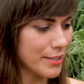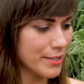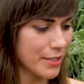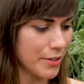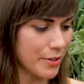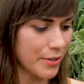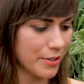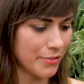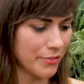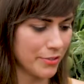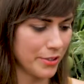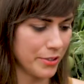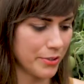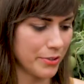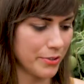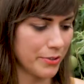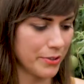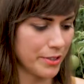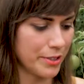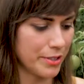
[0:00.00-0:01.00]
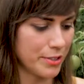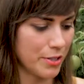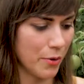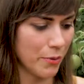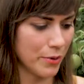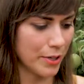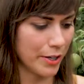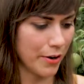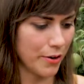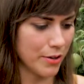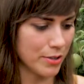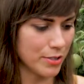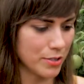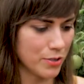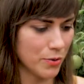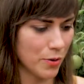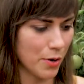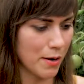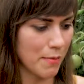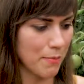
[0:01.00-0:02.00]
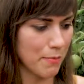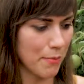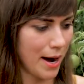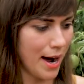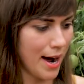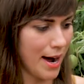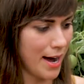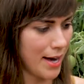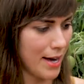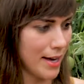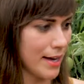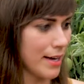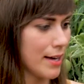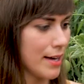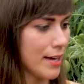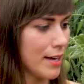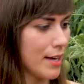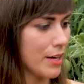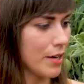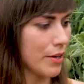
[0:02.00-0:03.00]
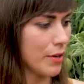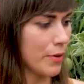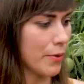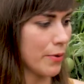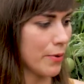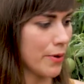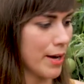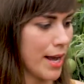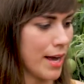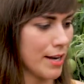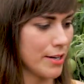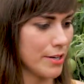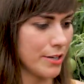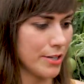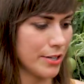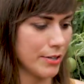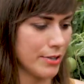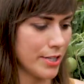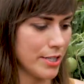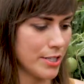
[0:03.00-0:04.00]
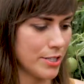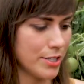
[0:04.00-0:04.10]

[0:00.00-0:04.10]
So if you don't wanna go to the store and buy coriander, you can